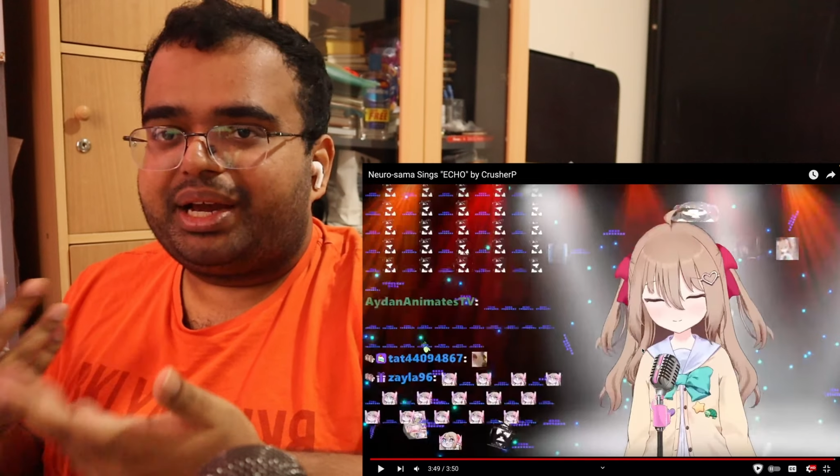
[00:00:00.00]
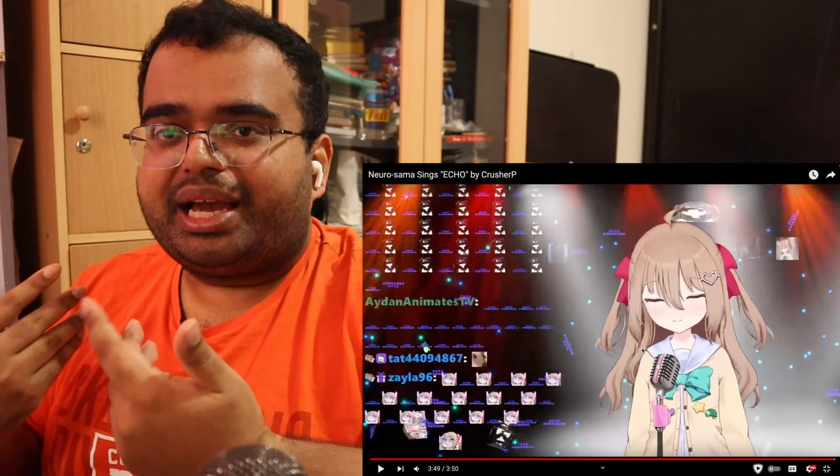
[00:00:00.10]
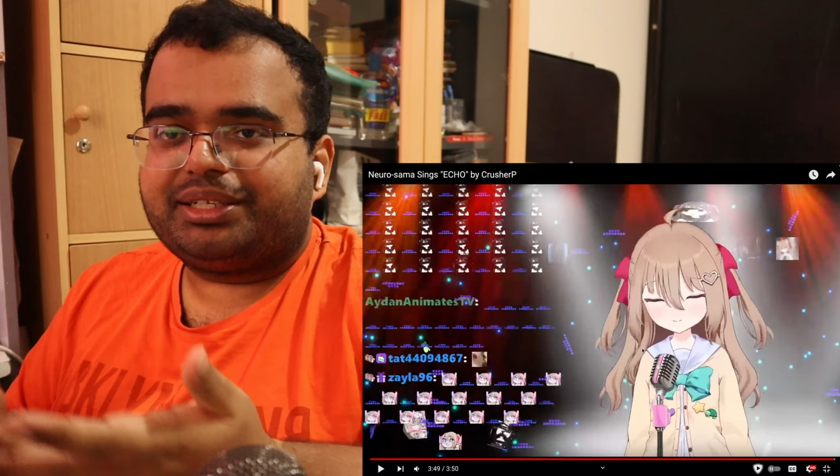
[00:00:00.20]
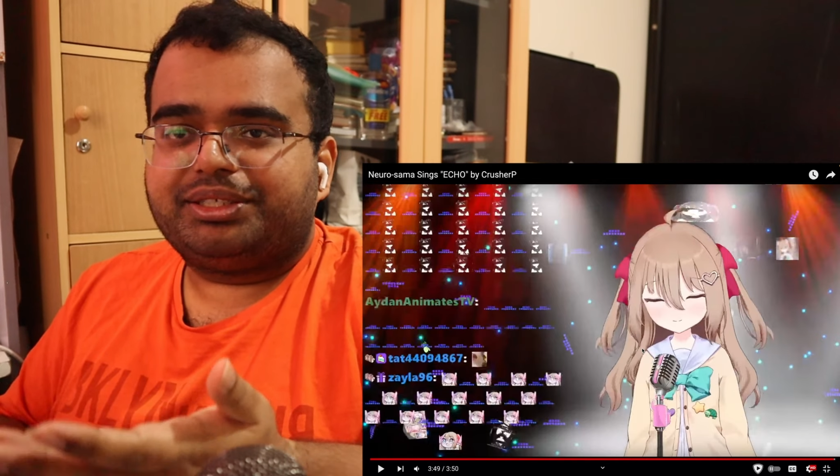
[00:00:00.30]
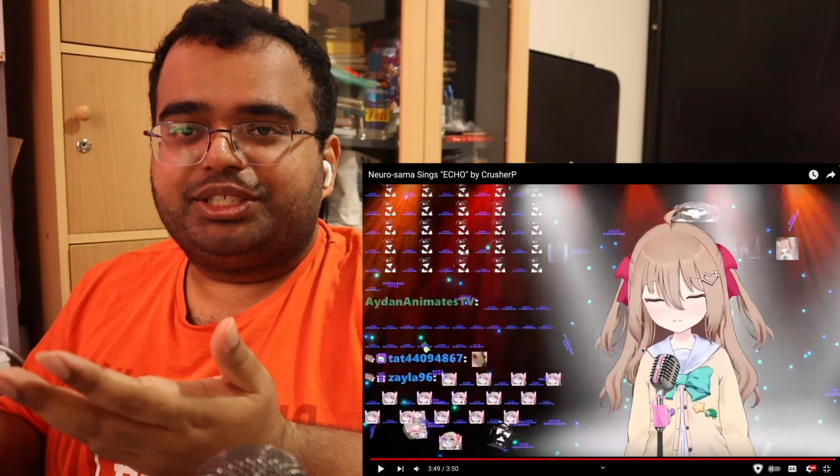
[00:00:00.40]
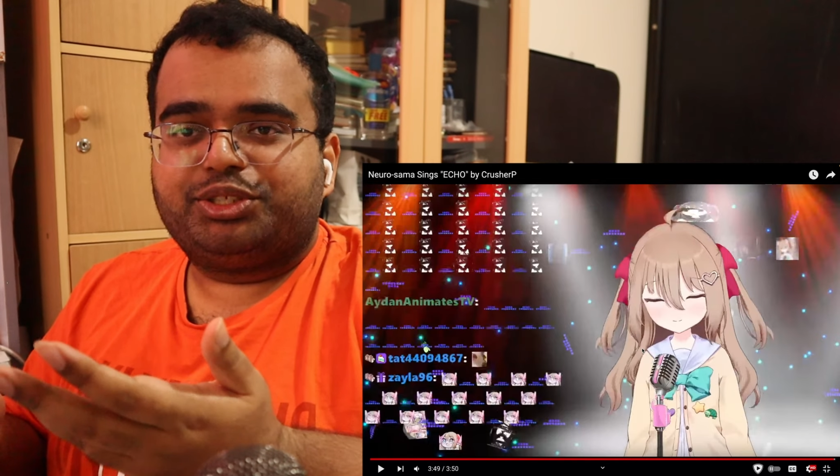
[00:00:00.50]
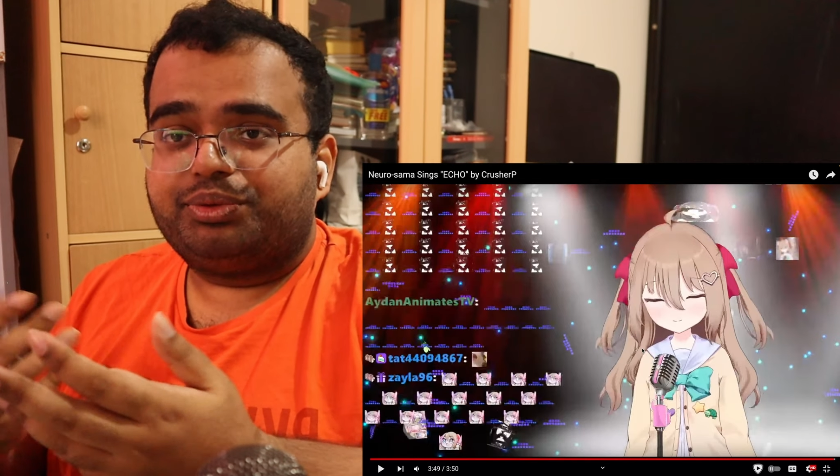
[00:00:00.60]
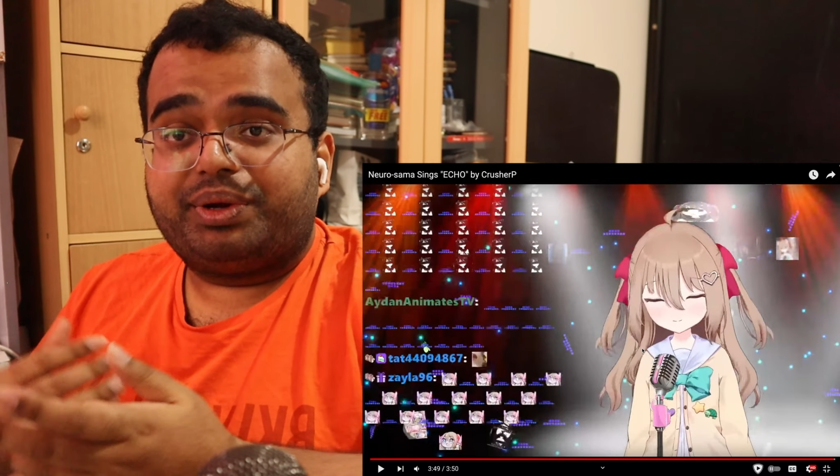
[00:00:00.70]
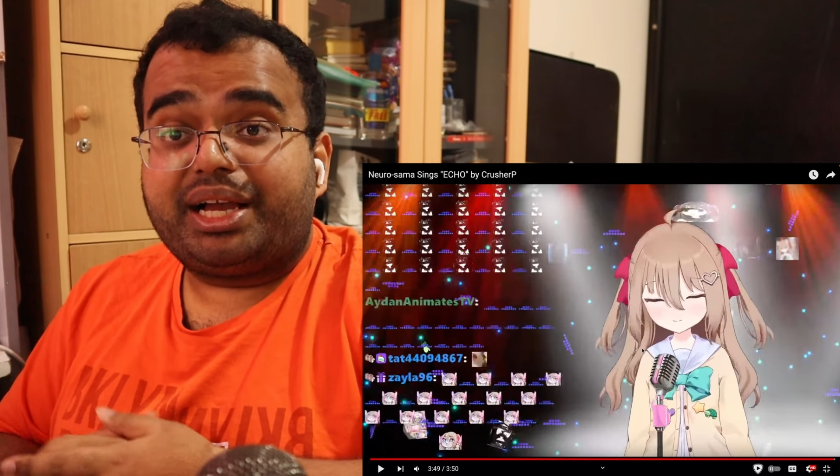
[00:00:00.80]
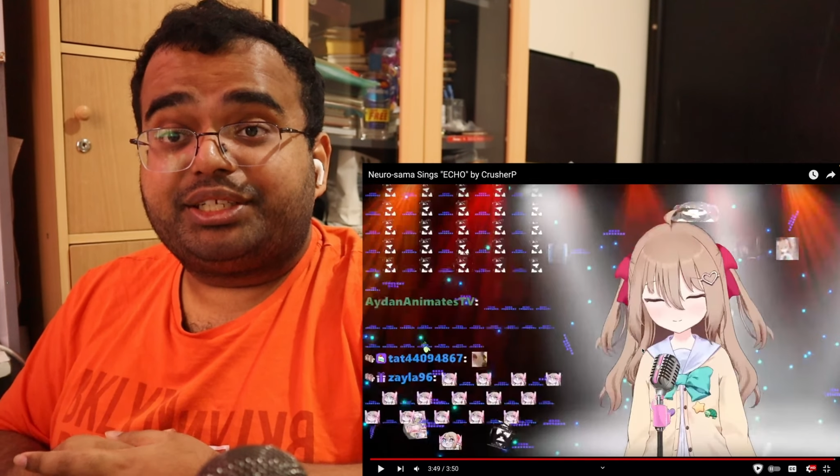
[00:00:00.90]
I had to just do
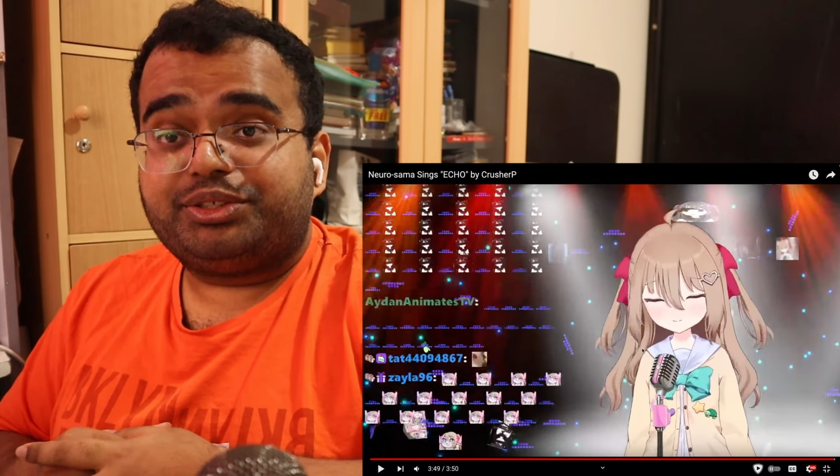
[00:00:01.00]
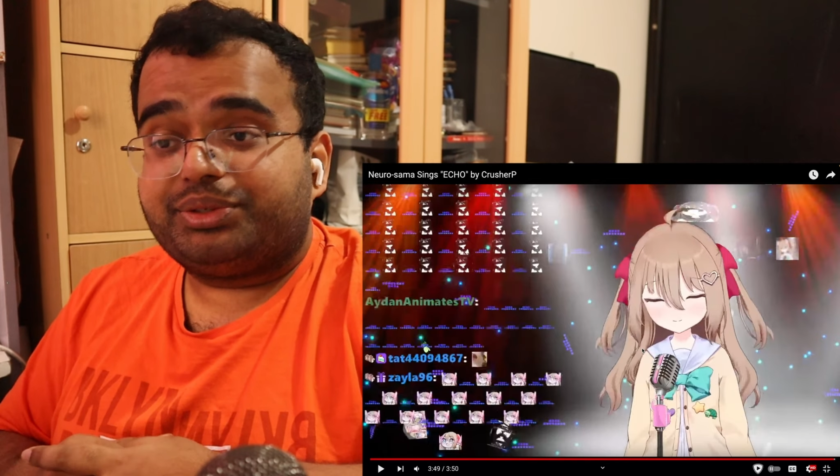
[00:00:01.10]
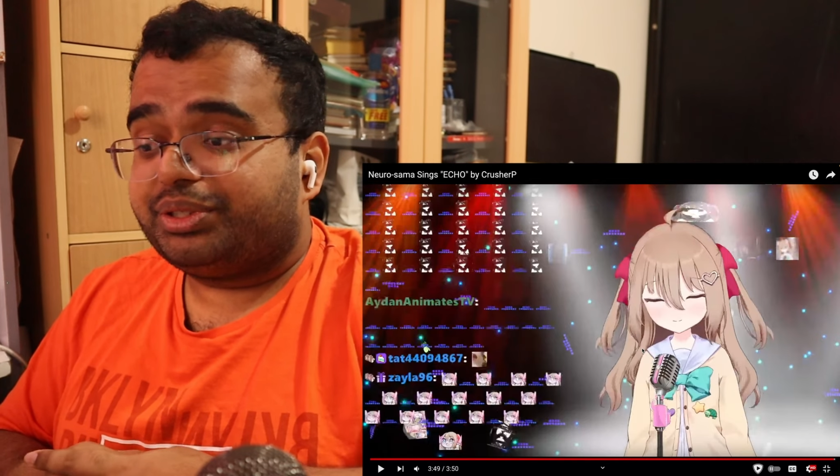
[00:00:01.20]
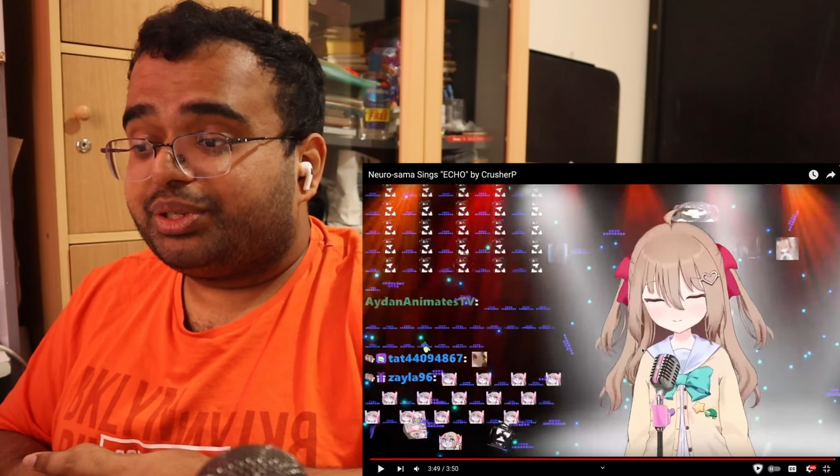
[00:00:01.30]
a reaction to it.